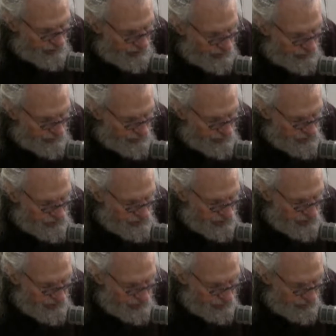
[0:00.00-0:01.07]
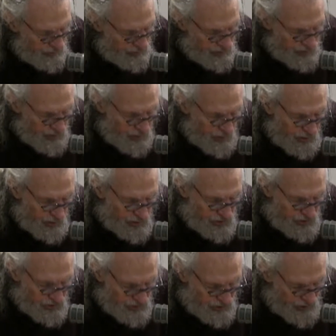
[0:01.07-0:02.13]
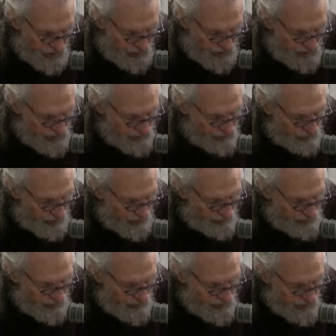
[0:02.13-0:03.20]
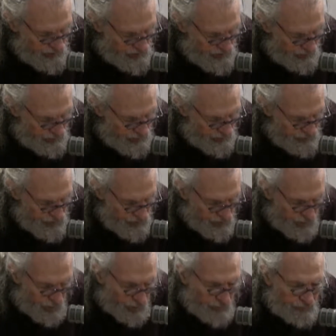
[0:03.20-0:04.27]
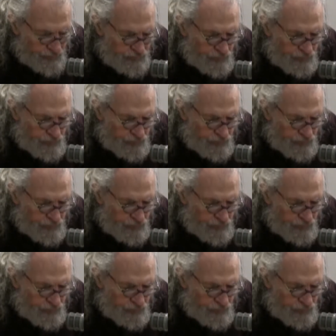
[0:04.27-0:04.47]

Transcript: rather than seeds because seeds take five, ten years sometimes to grow.